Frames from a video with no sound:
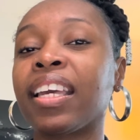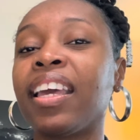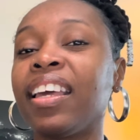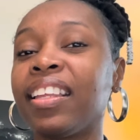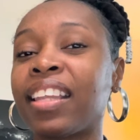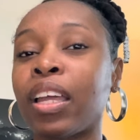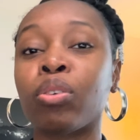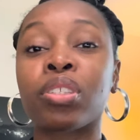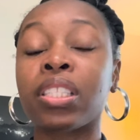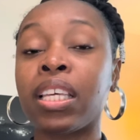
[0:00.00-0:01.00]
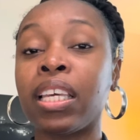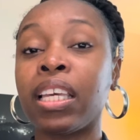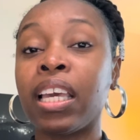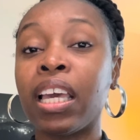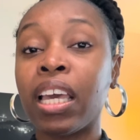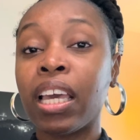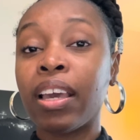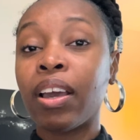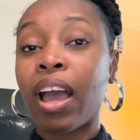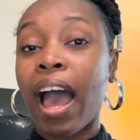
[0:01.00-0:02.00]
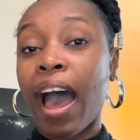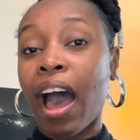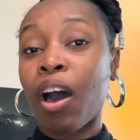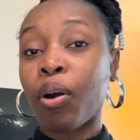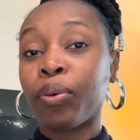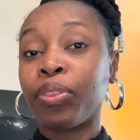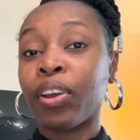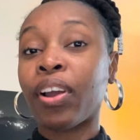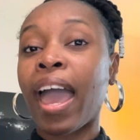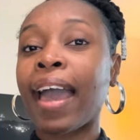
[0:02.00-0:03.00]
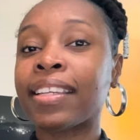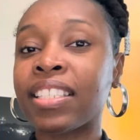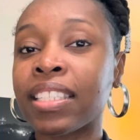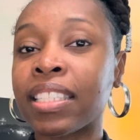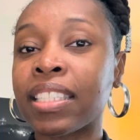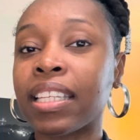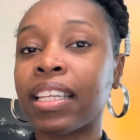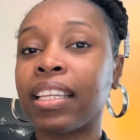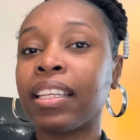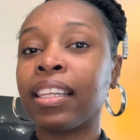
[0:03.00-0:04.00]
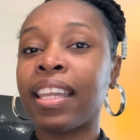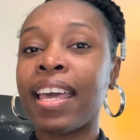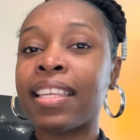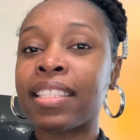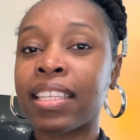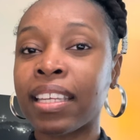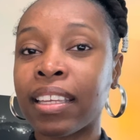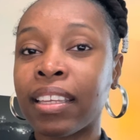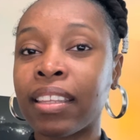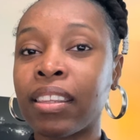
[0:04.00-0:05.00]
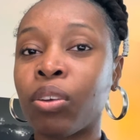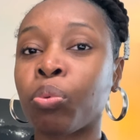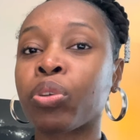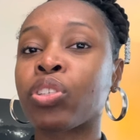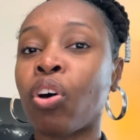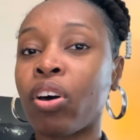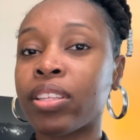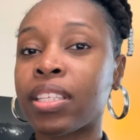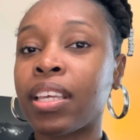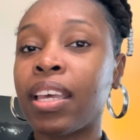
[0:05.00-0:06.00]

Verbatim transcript: they don't see how their actions led to the results.